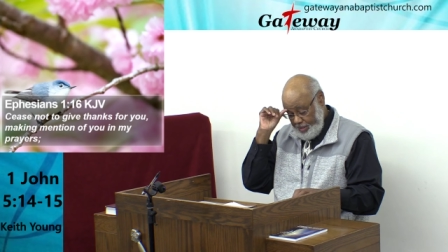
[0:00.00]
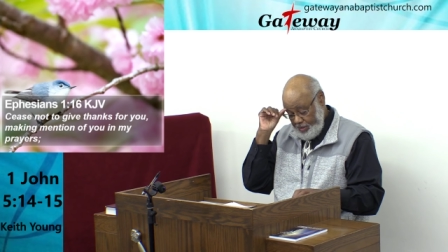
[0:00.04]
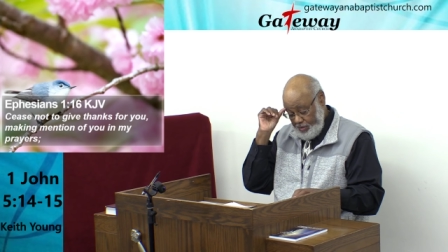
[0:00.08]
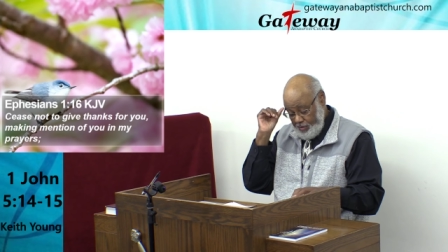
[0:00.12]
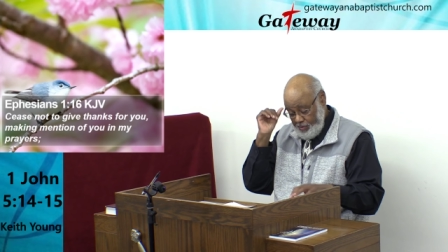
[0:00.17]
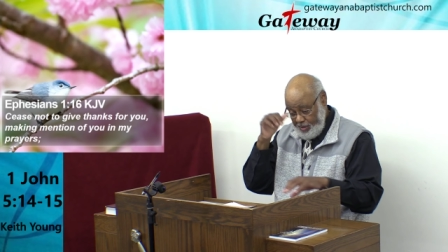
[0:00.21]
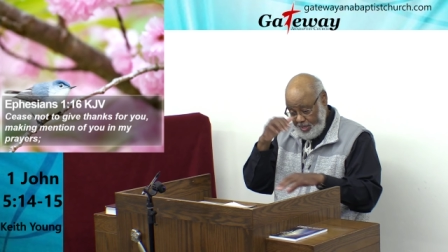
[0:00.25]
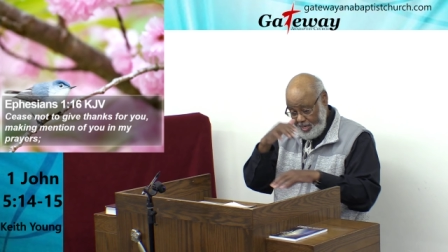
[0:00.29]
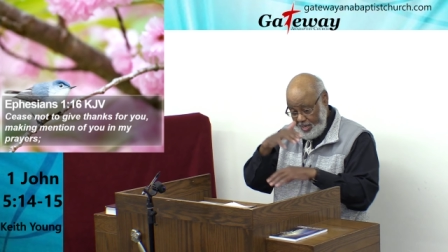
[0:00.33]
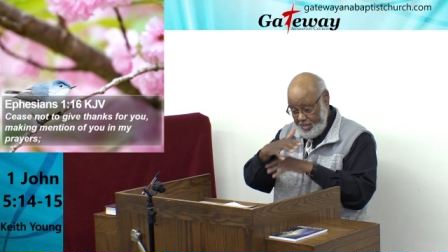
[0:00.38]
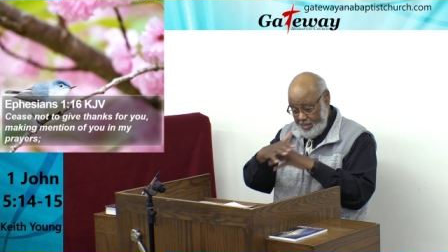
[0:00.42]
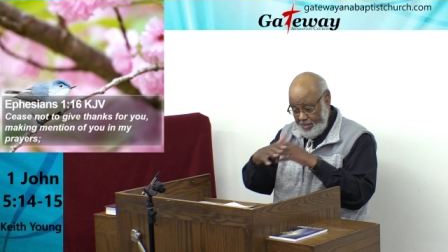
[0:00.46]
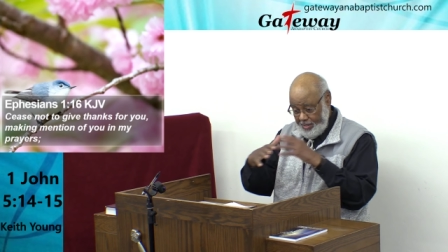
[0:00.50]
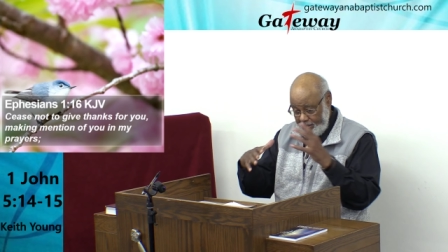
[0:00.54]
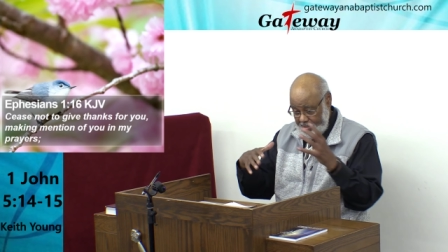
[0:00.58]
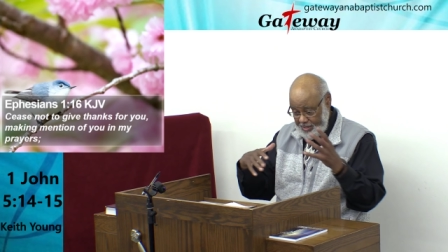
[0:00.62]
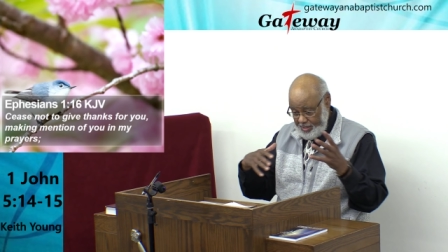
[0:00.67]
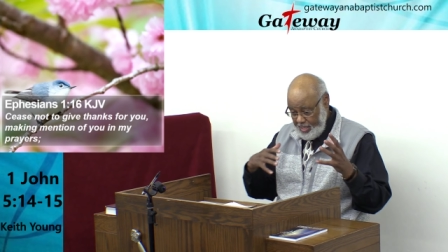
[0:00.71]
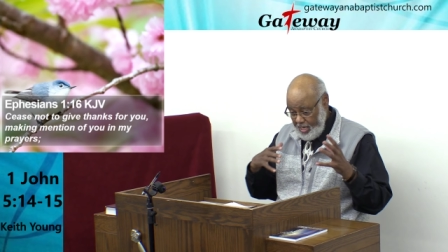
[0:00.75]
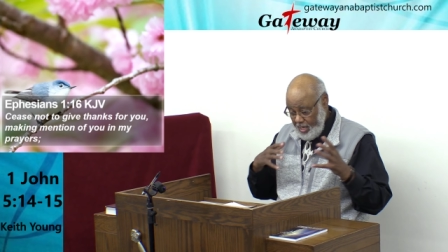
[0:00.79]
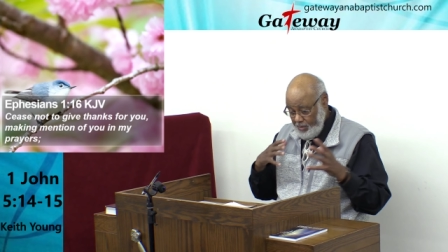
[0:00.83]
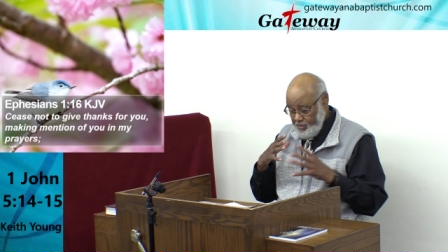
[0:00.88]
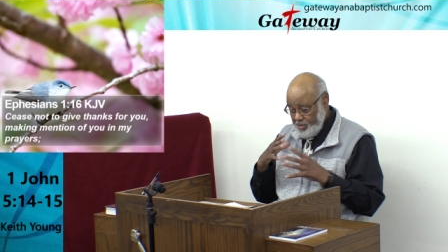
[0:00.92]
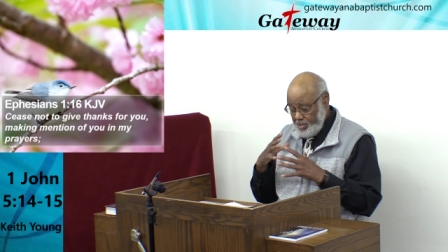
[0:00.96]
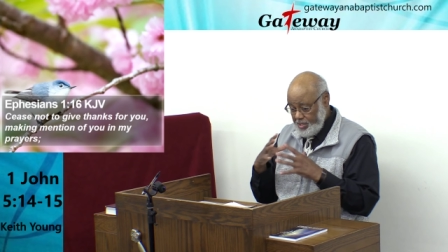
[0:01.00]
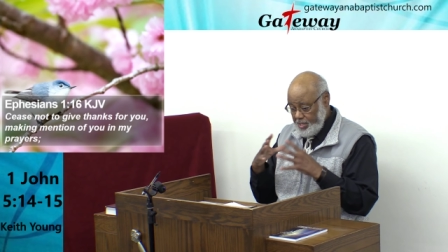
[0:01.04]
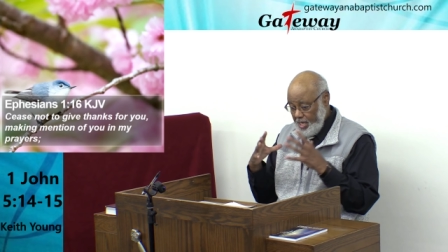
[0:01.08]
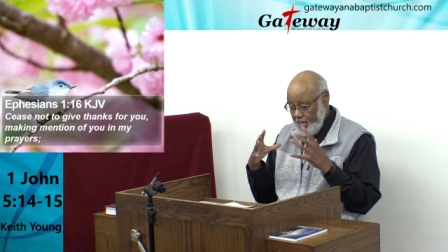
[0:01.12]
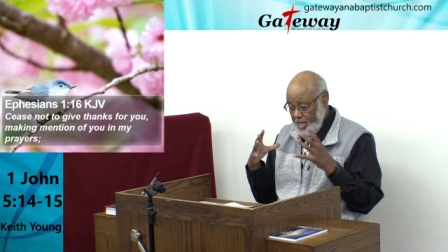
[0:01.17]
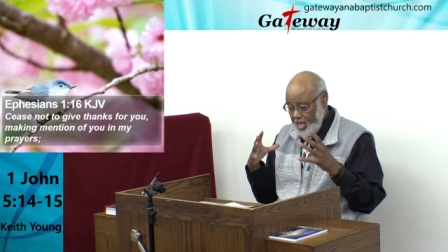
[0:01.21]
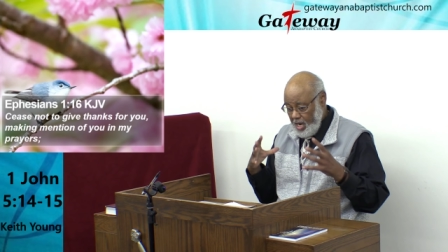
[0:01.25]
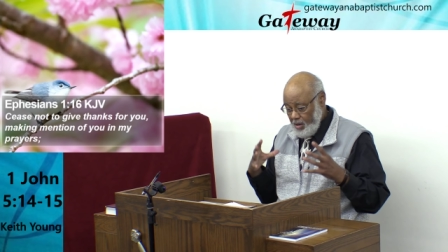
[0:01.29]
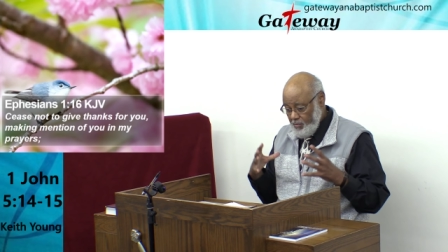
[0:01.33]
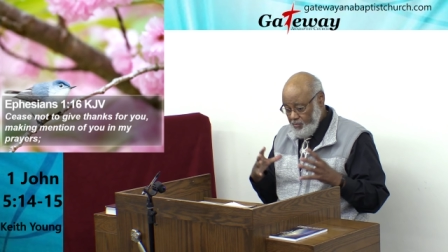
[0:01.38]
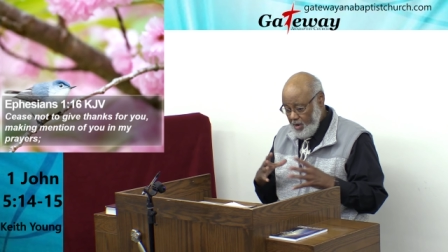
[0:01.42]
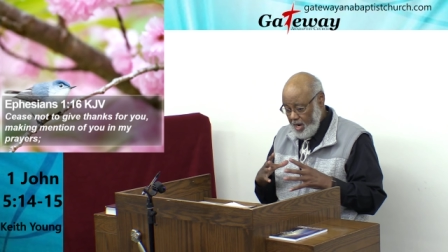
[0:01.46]
You know, they they would
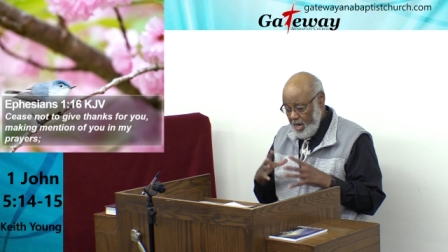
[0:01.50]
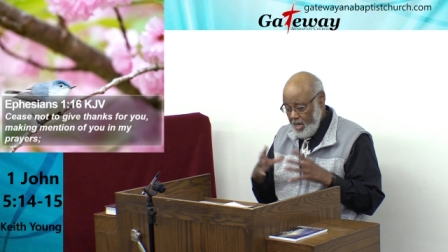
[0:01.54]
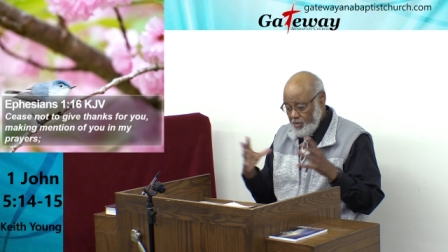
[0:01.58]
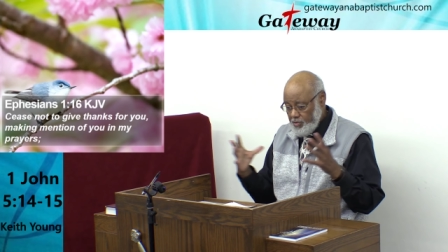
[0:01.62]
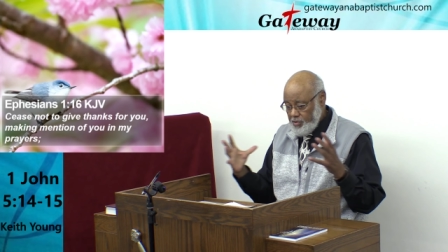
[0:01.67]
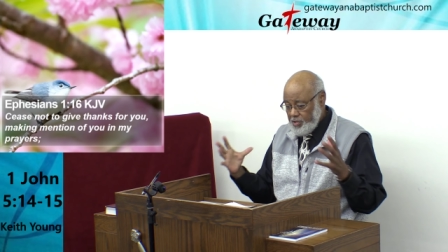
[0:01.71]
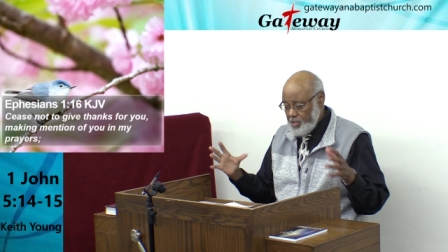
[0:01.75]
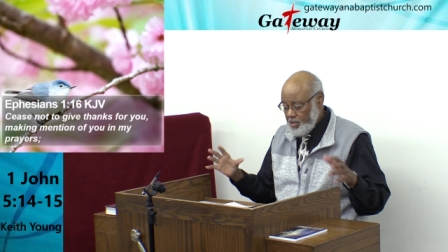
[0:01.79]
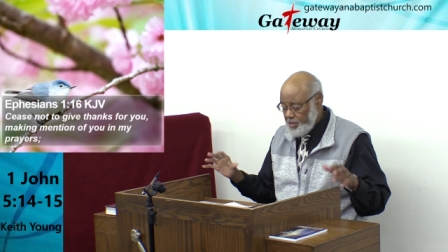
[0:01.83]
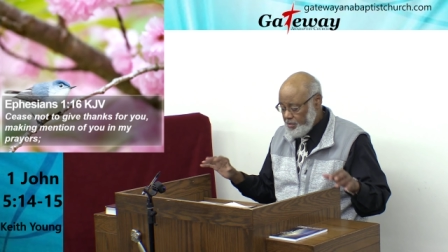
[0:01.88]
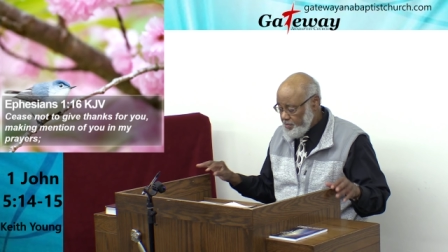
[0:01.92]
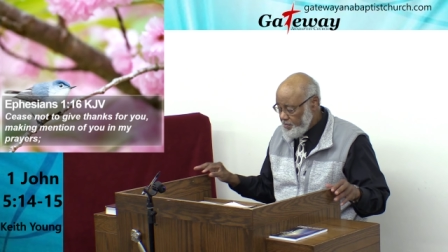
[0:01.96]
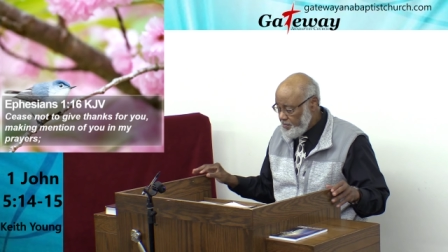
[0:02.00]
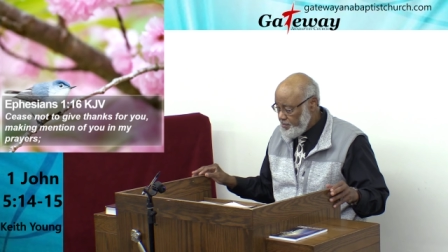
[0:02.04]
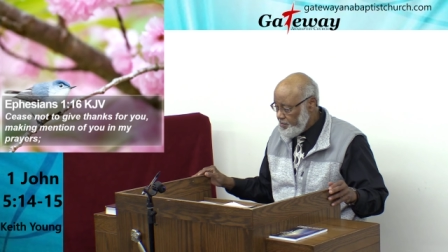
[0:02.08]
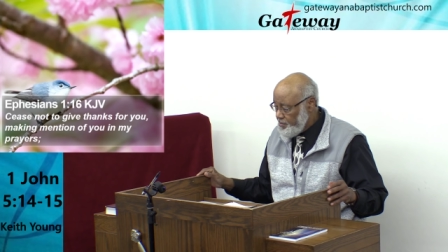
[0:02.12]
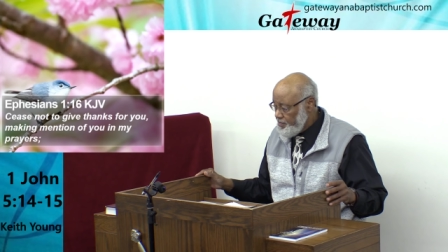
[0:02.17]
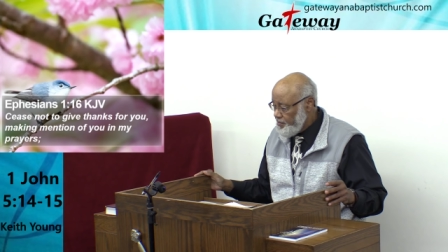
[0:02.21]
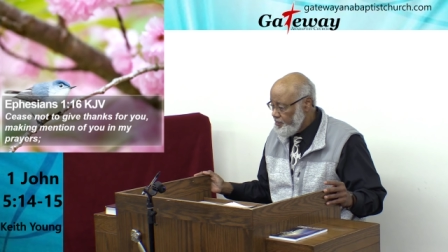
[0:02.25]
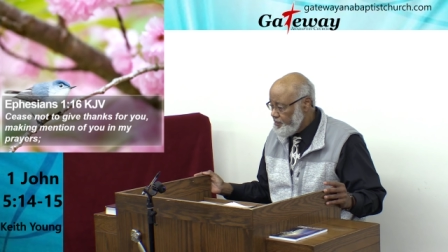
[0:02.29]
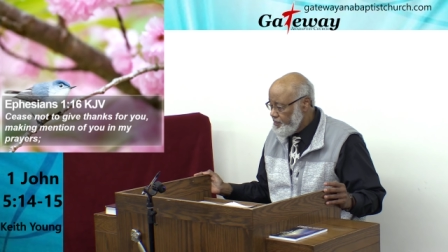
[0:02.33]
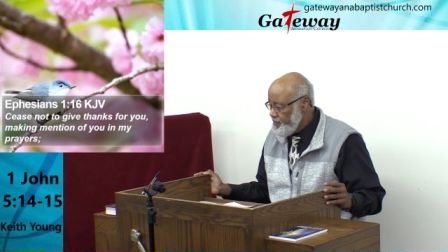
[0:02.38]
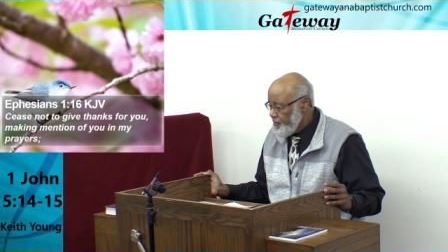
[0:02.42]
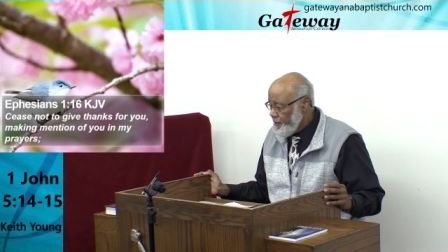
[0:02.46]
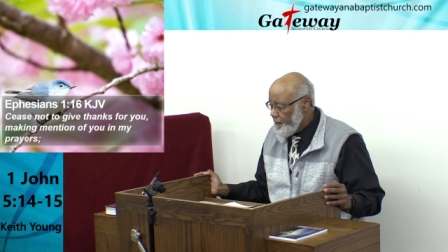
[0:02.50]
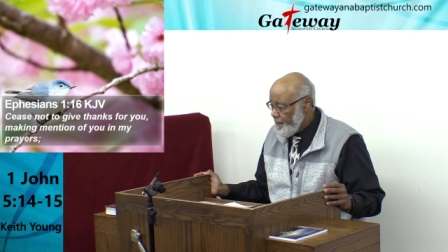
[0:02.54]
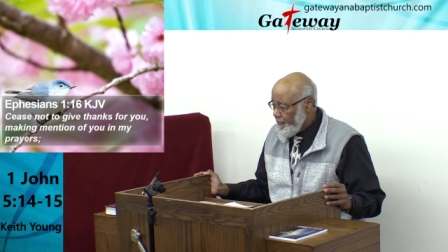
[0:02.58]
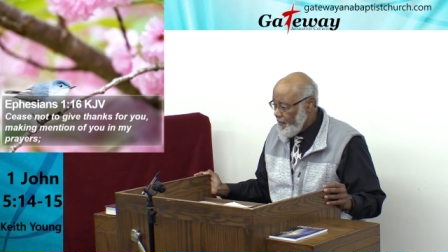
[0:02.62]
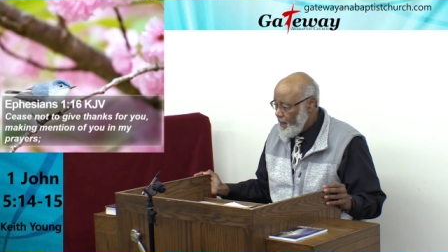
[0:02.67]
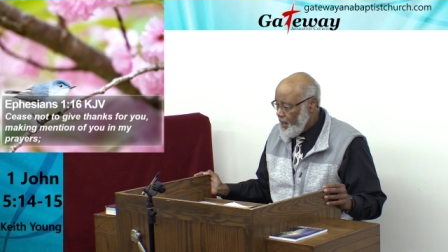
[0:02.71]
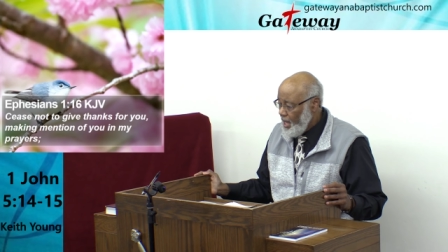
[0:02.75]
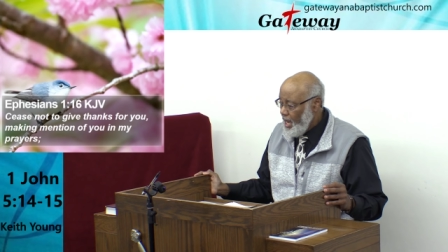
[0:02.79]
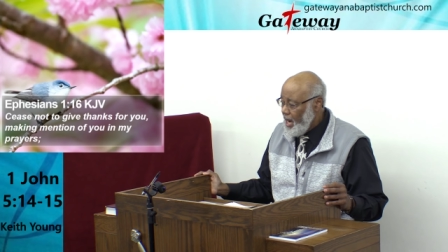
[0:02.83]
take our routes, and yes.